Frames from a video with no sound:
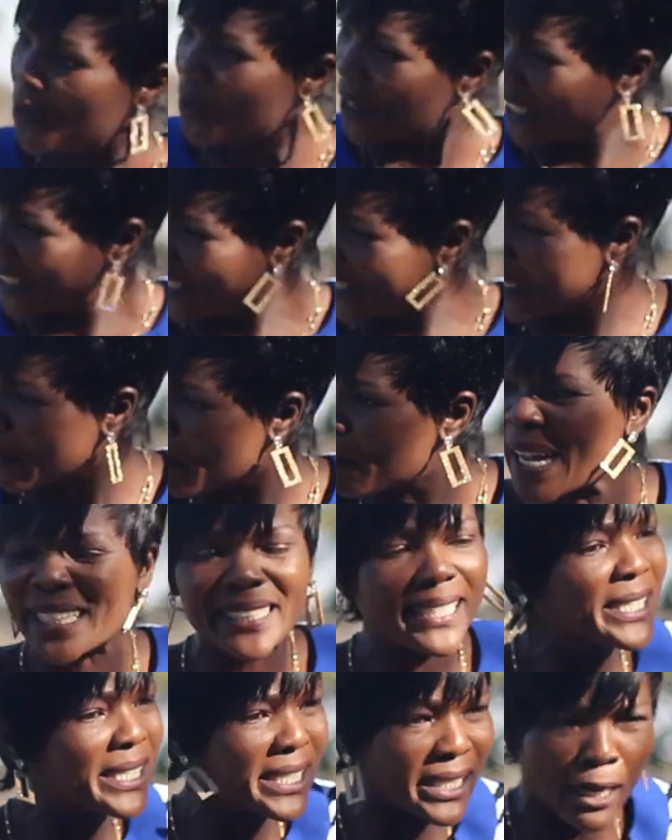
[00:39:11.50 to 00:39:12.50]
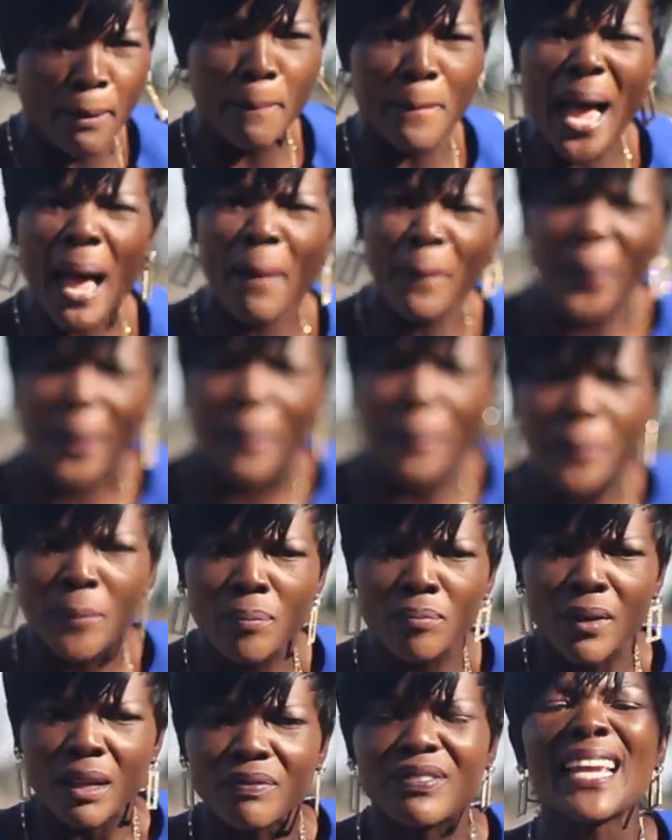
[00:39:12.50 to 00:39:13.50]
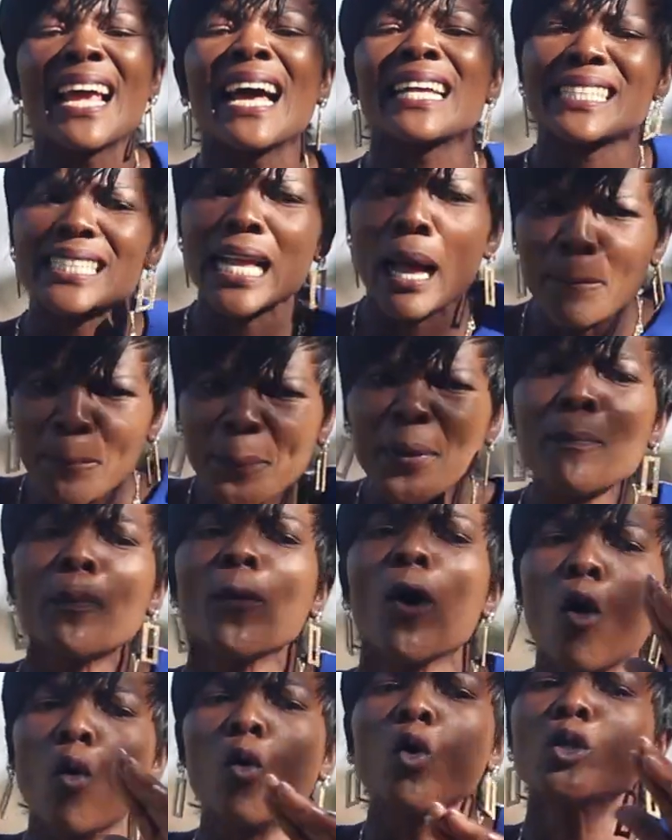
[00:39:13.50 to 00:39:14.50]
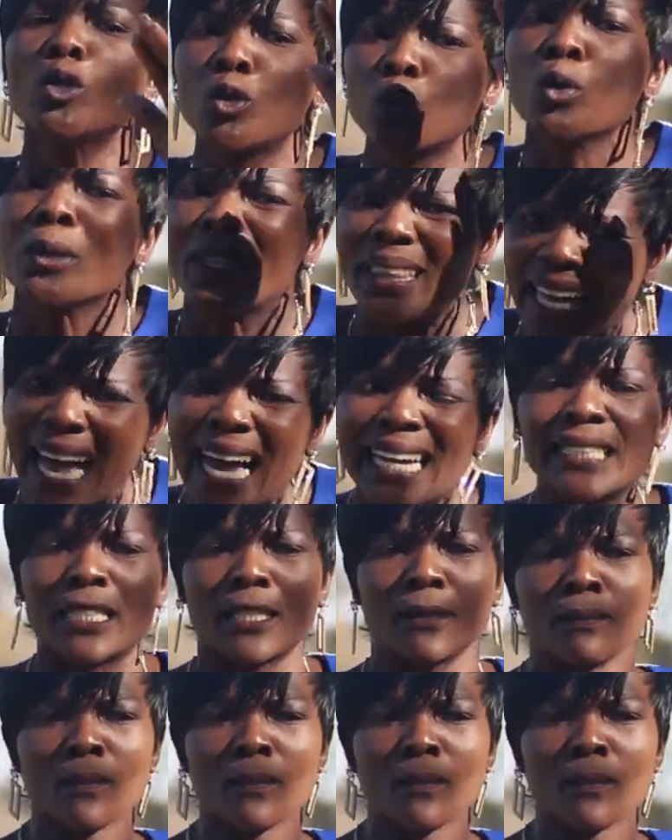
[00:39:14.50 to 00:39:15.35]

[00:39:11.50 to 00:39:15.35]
here, but in Zimbabwe, there are some people who do that.